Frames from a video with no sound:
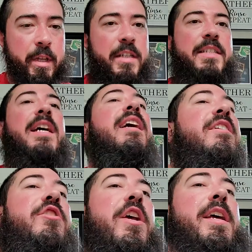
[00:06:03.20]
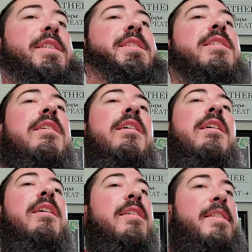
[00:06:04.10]
second chance
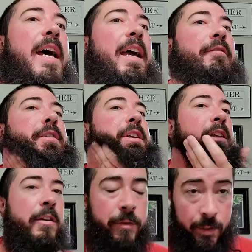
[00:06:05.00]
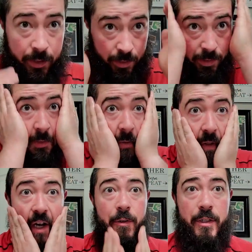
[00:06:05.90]
tag video that
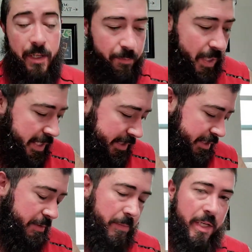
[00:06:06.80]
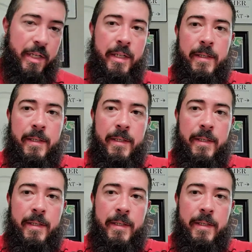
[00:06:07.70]
I was gonna buy some uh,